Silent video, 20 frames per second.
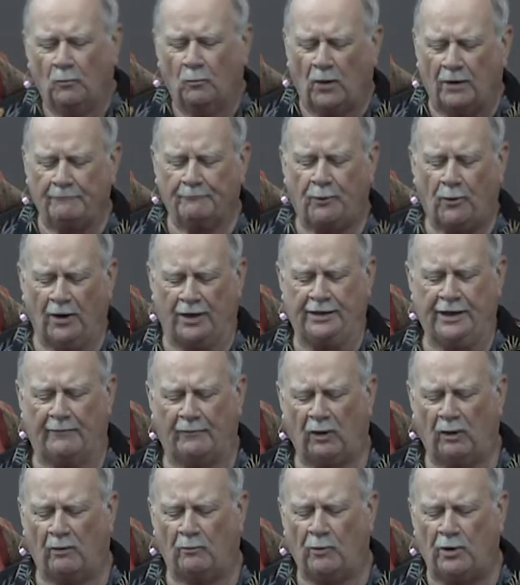one point
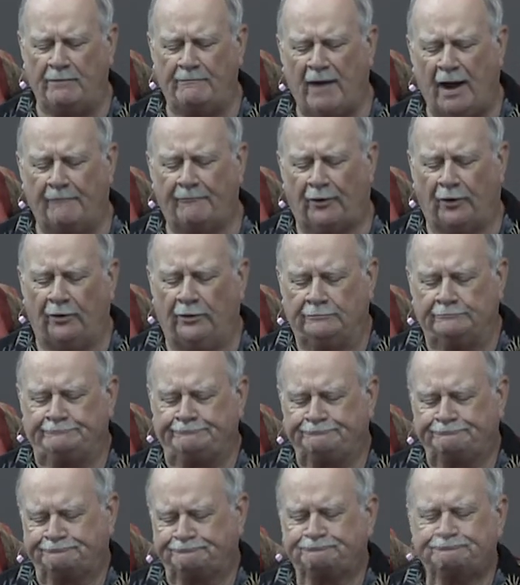number remember
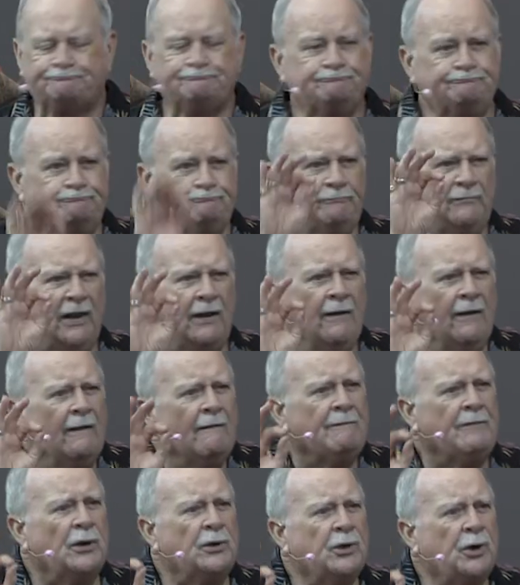
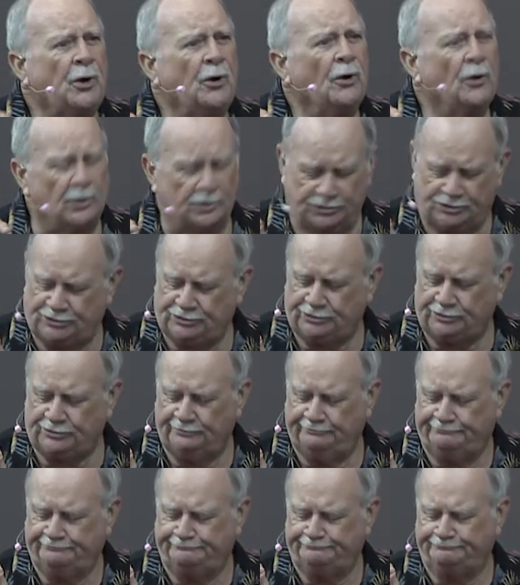the curse
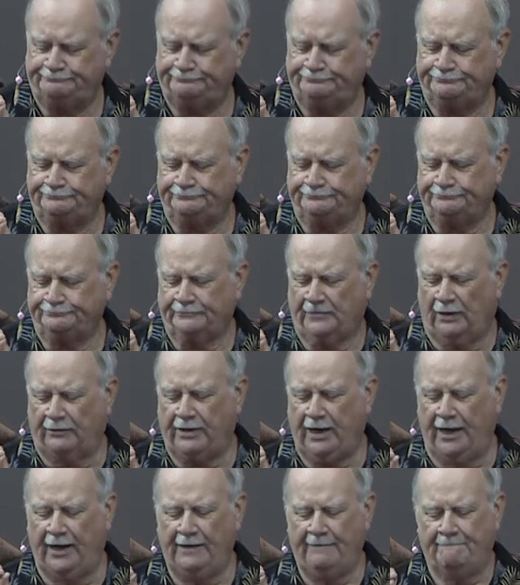
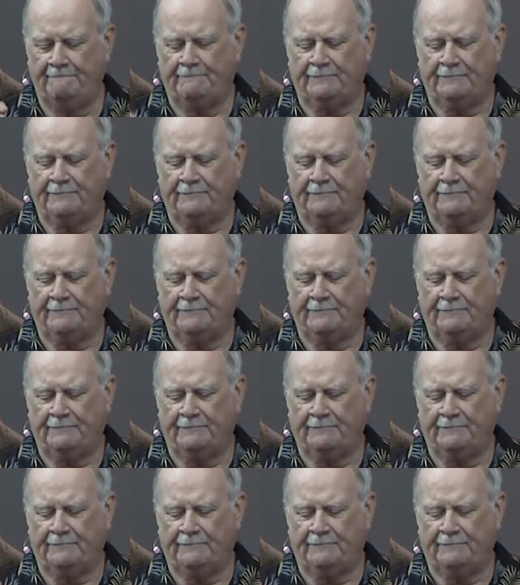okay